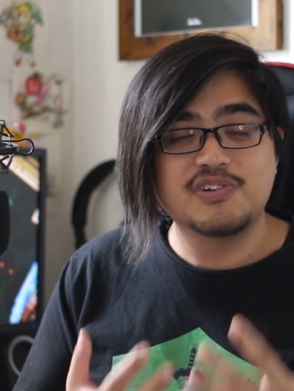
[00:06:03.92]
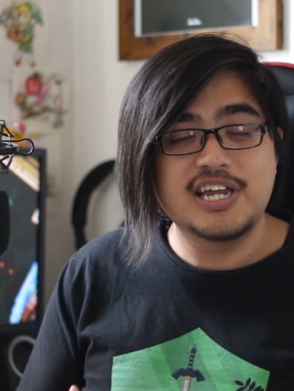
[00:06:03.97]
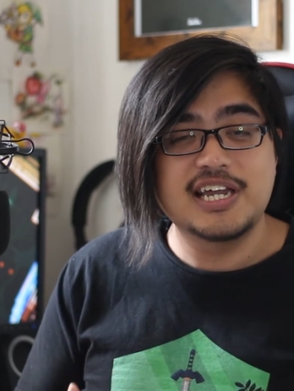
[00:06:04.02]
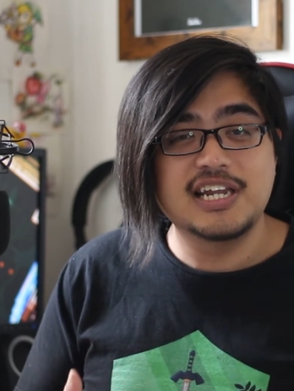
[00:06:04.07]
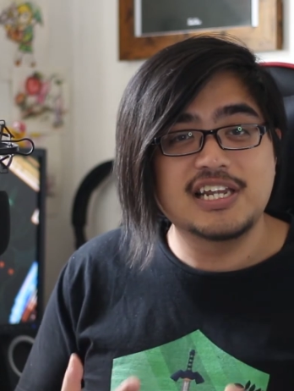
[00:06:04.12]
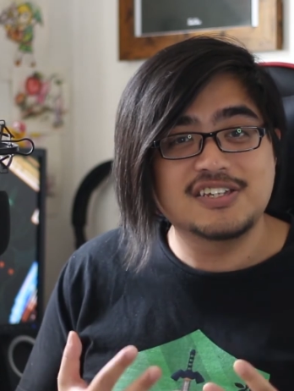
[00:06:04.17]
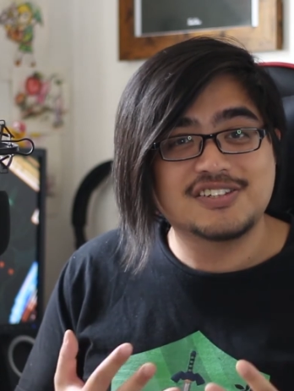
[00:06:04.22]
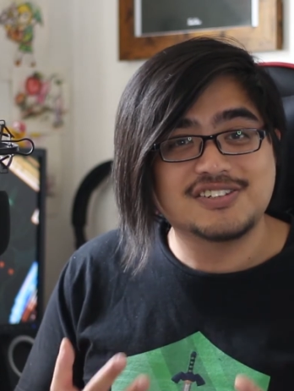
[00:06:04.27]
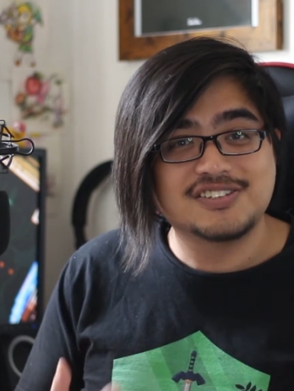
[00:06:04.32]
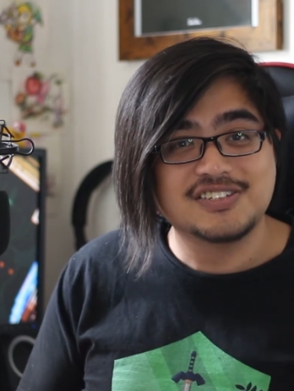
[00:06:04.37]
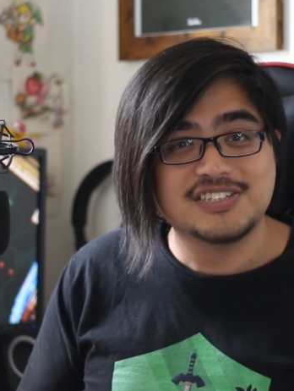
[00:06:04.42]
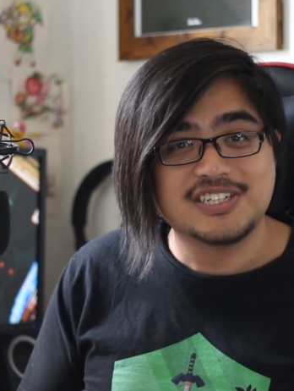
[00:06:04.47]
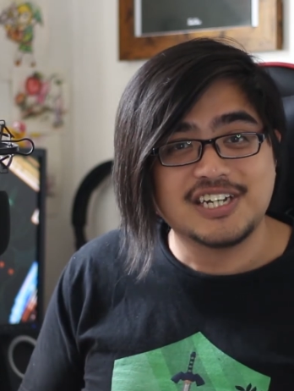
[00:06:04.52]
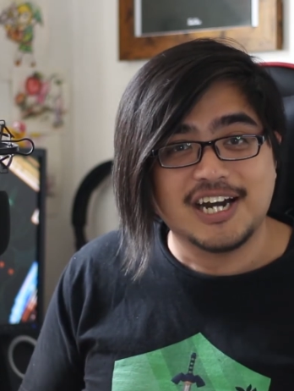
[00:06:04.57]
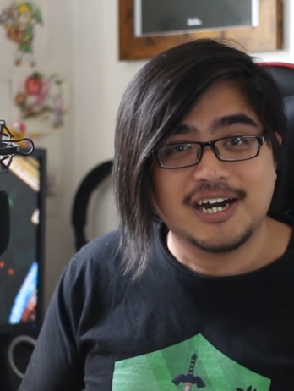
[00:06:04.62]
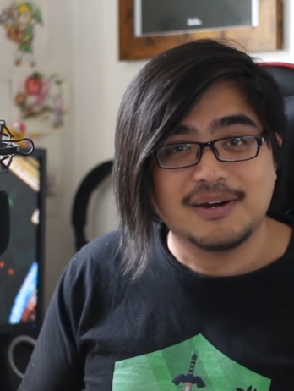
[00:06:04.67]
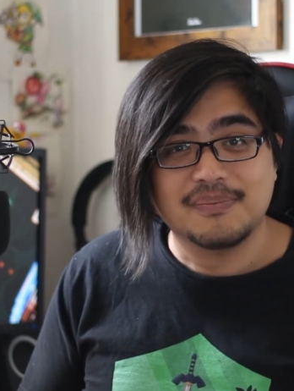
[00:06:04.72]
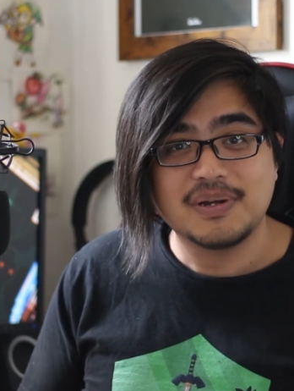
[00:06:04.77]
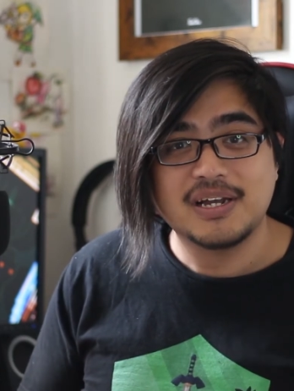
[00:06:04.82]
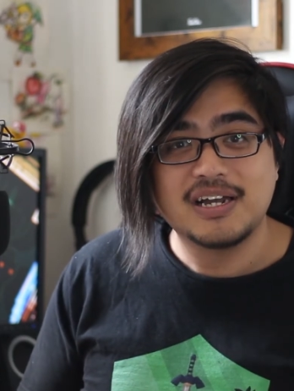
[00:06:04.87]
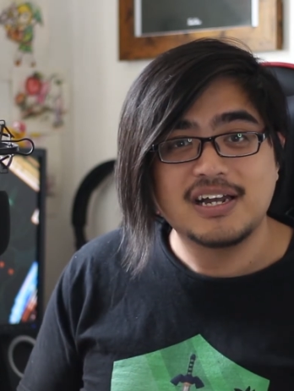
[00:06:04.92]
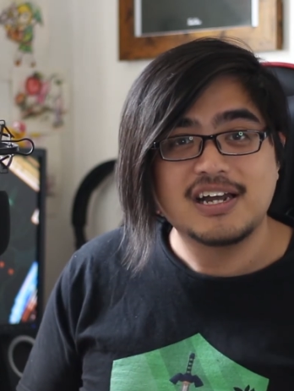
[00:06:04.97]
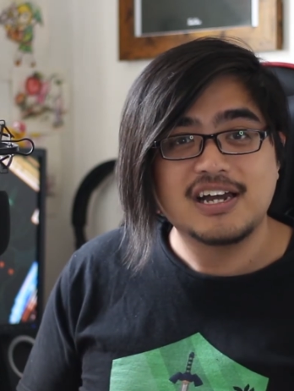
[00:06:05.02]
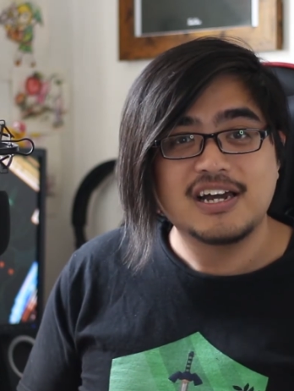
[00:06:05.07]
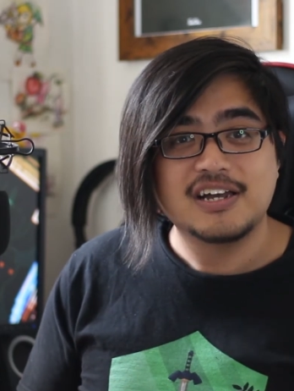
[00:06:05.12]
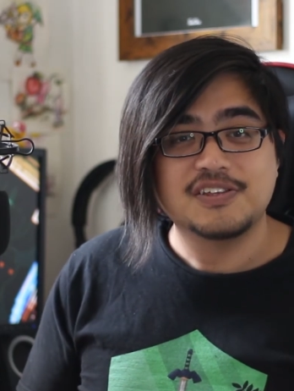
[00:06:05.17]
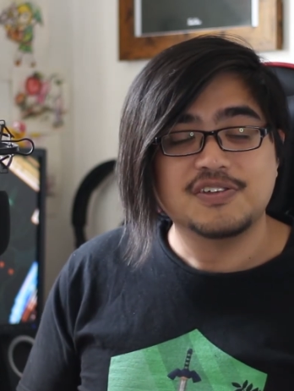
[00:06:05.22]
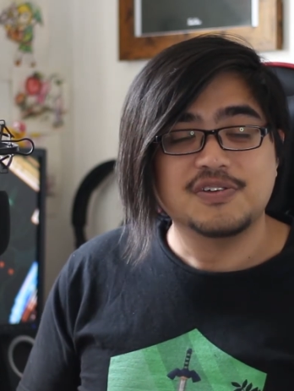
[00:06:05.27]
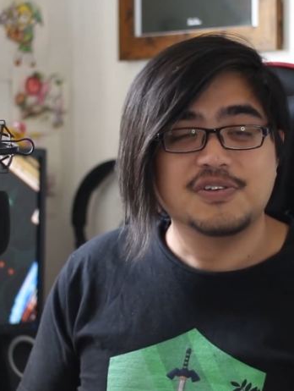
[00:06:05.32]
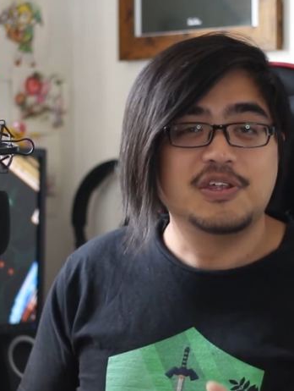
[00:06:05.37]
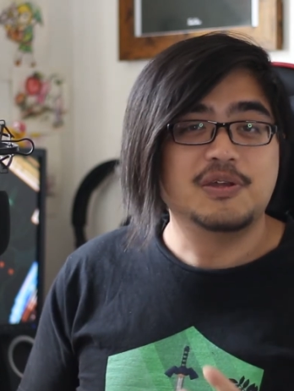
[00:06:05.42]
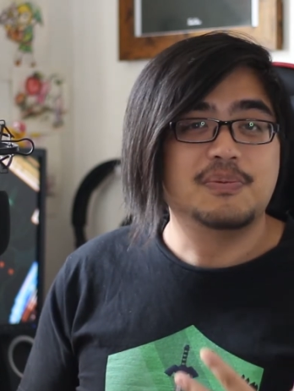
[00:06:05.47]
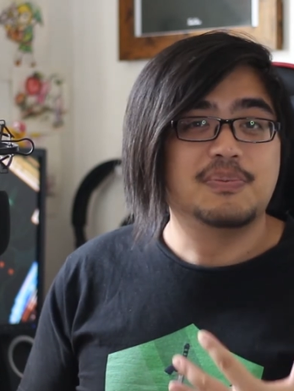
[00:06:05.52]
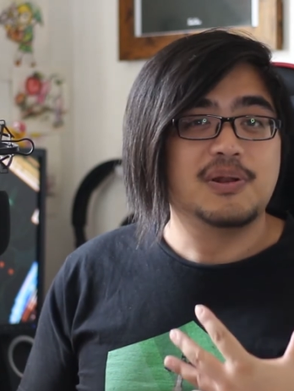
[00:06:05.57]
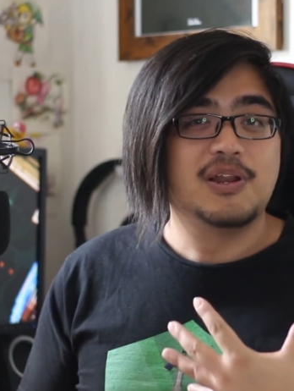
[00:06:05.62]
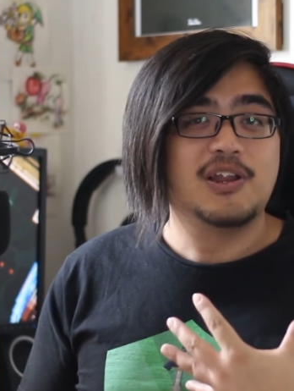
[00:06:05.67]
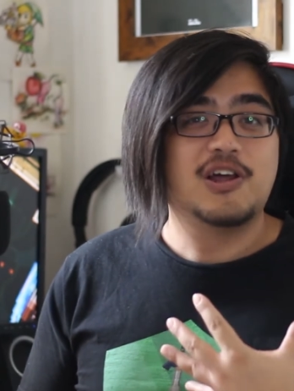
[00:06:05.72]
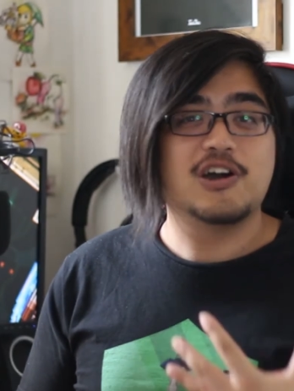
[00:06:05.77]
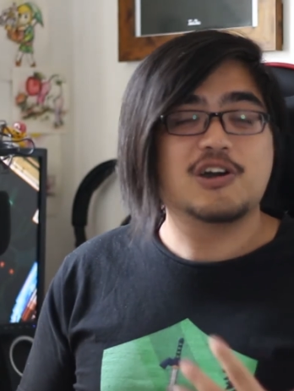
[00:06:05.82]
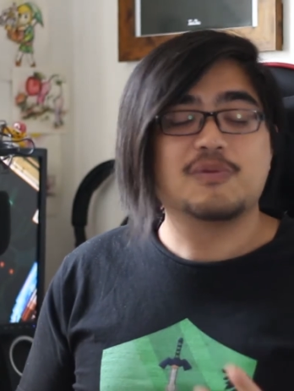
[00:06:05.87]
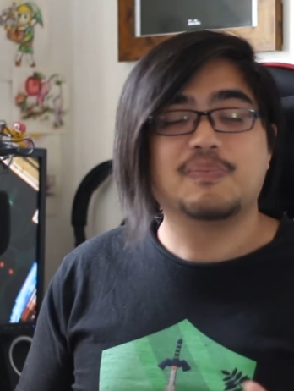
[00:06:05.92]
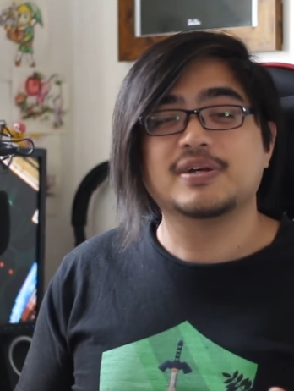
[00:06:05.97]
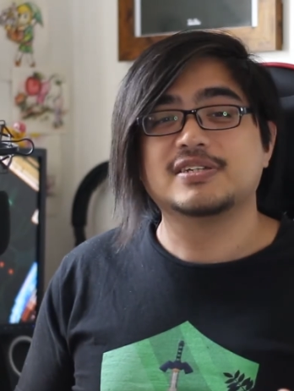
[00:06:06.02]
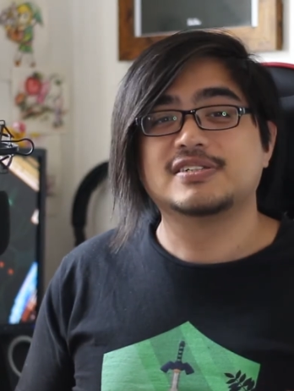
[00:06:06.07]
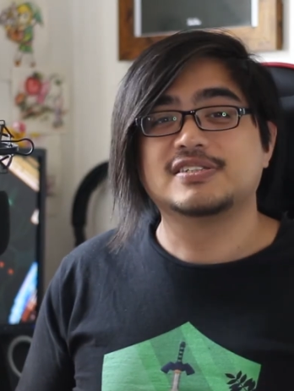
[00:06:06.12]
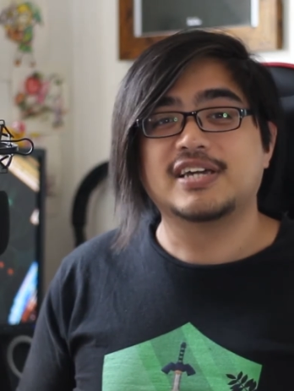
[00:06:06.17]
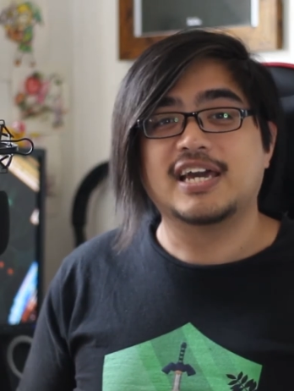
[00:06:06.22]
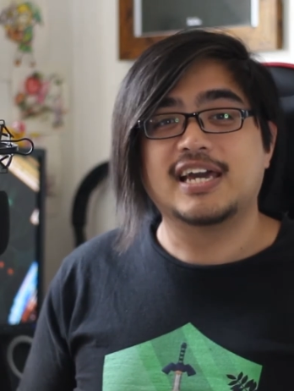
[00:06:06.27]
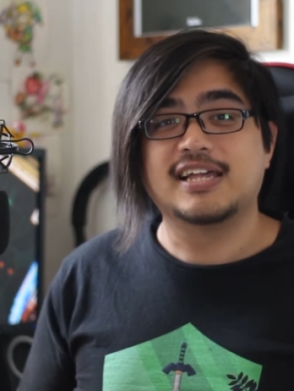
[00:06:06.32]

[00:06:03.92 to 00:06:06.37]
really stood up to the blockbuster